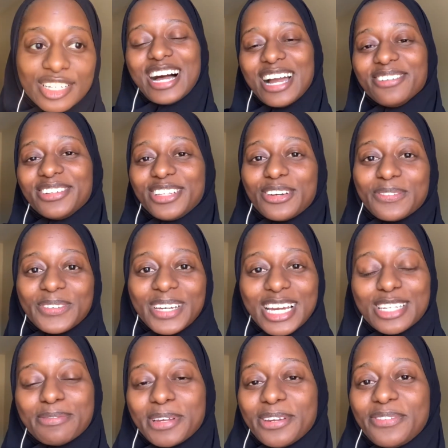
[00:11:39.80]
I really hope you
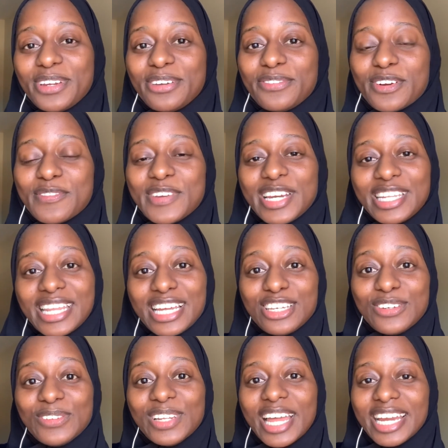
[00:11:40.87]
guys benefited from it and that
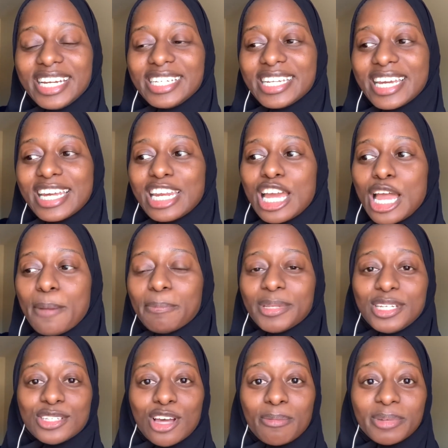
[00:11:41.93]
you liked it.
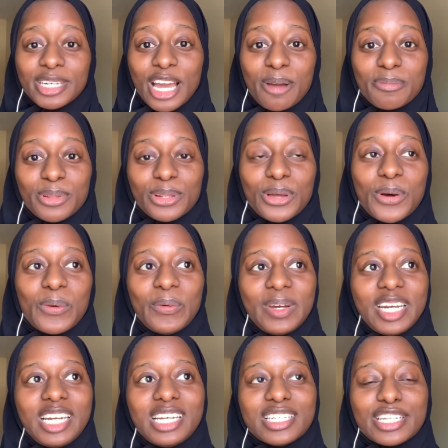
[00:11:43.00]
Please comment down below what
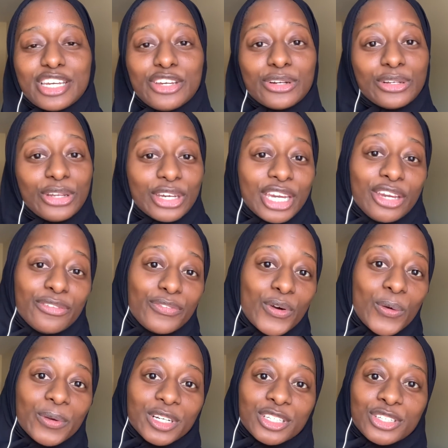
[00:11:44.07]
it is that you're looking
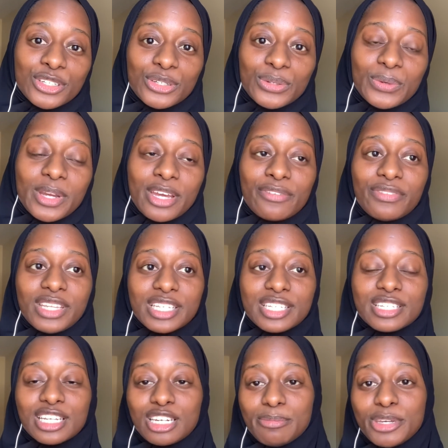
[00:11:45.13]
forward to if this is
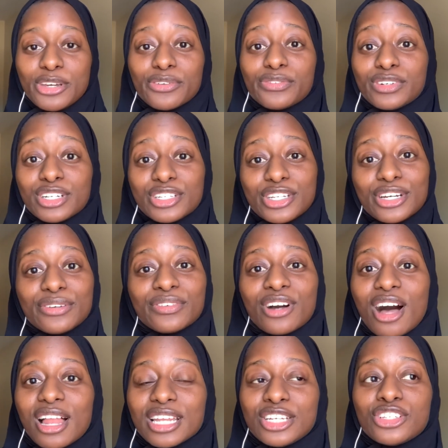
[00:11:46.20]
going to be your first year of
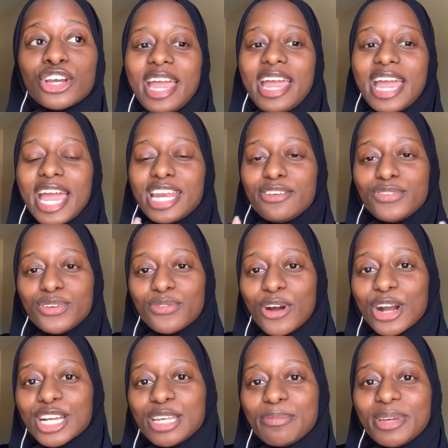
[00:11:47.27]
college. And if you've
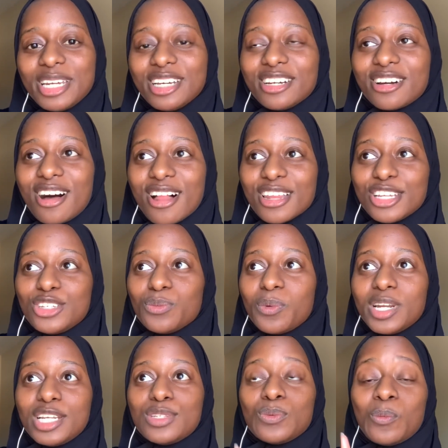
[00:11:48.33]
already been in college, what
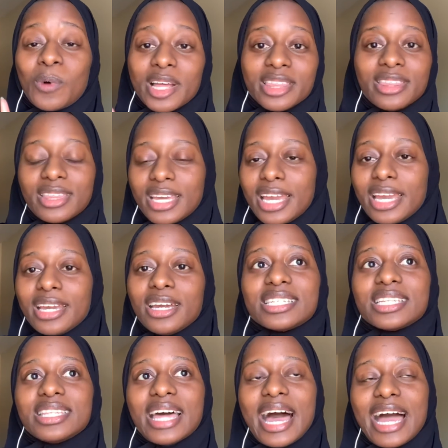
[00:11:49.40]
is one thing
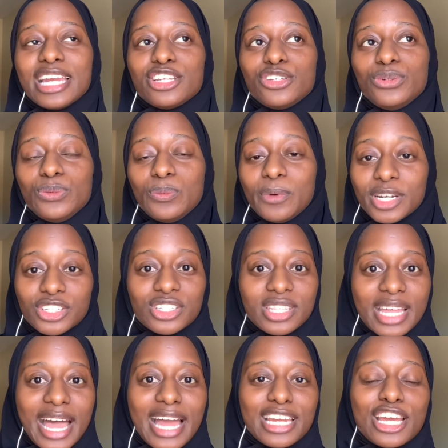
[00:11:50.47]
that you wish
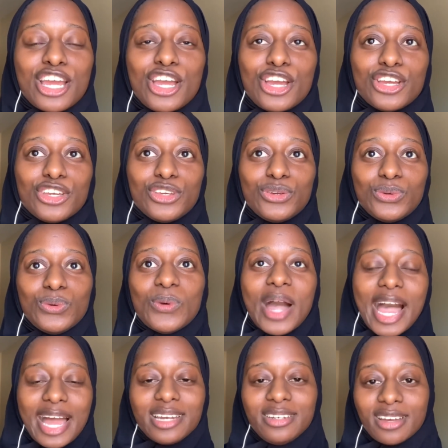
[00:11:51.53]
that you
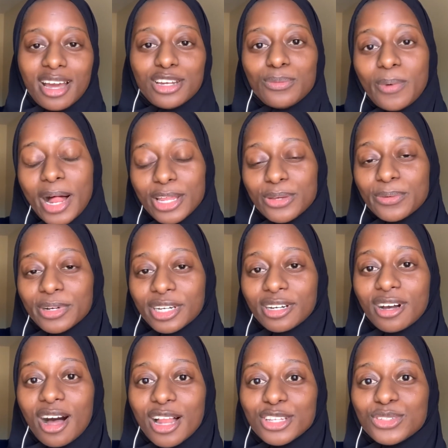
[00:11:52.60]
had done while you were in
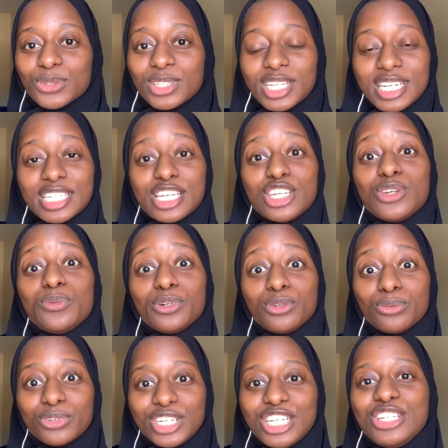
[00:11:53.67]
college, or things that you would
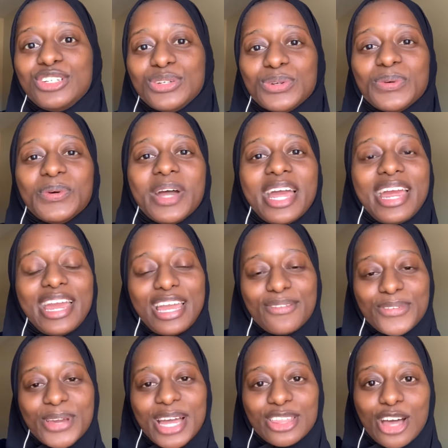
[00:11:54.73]
redo if
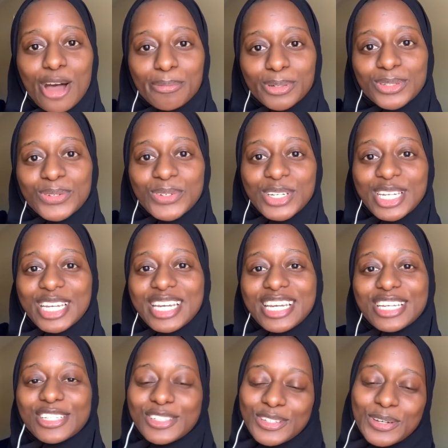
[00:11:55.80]
you had the opportunity
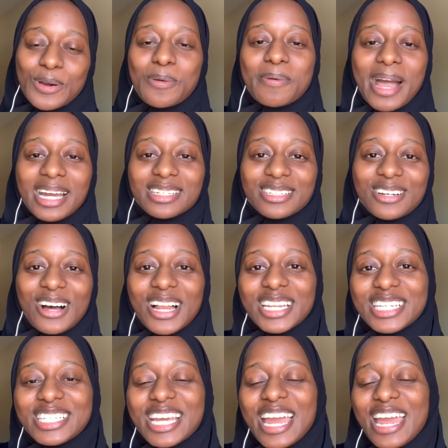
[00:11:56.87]
to go back to college.